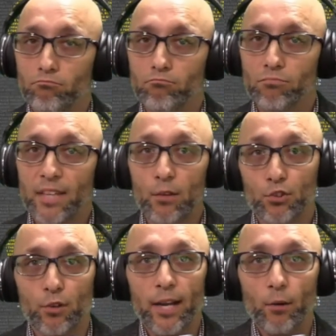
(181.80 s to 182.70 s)
Sounds
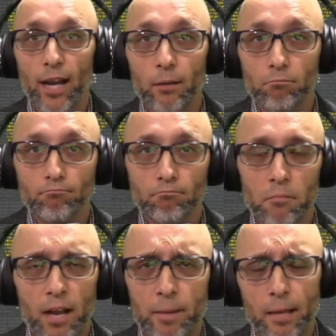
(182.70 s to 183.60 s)
great, right?
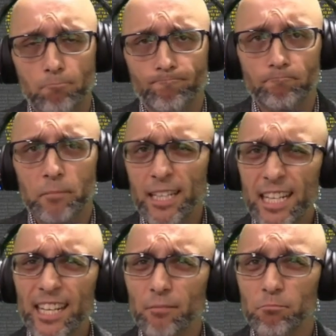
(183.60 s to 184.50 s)
I mean,
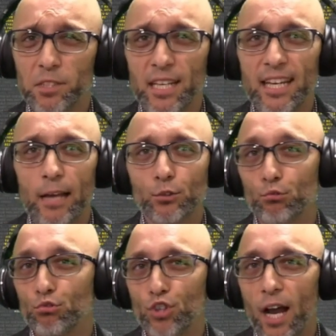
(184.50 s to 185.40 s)
isn't it city
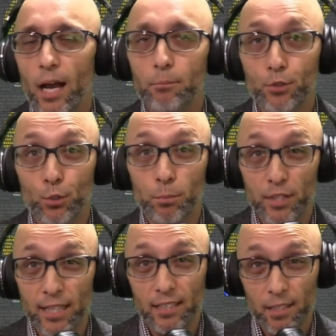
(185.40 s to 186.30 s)
council's job to
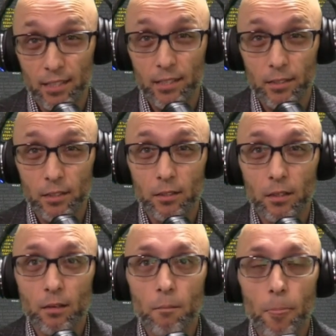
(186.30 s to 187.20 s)
protect citizens?
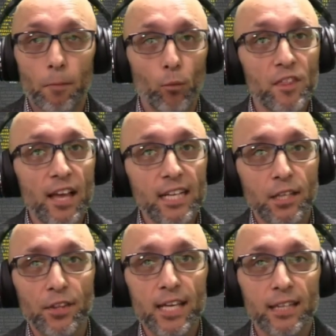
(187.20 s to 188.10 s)
We'd like to
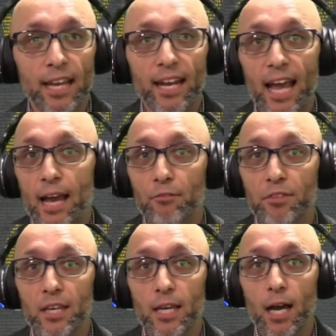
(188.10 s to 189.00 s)
think they'd have
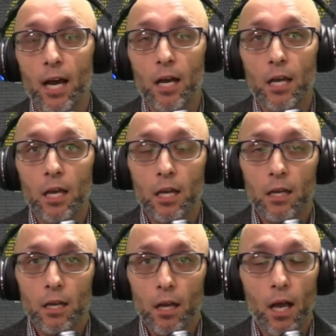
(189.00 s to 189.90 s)
the, uh,
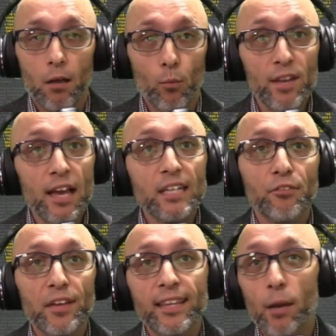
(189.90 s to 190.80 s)
uh, we'd like to
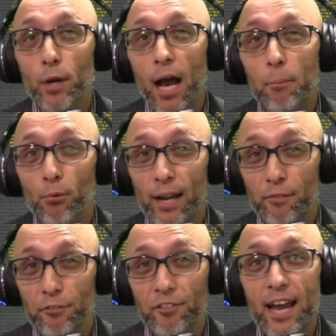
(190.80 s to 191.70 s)
think they would operate
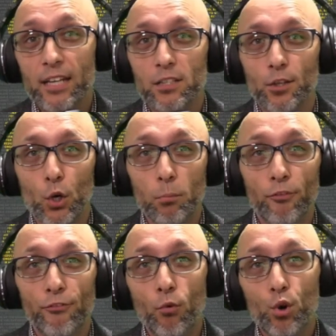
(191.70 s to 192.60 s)
in facts, though,
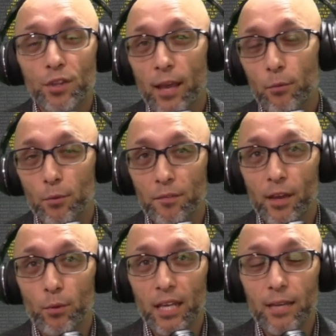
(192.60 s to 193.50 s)
before they,
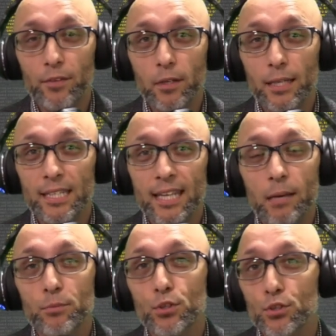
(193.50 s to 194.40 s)
they would even
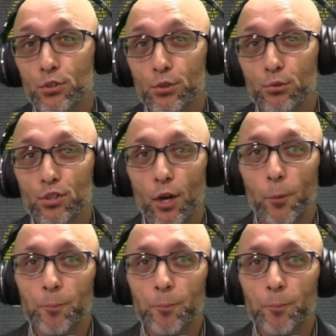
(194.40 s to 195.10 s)
attempt to do so.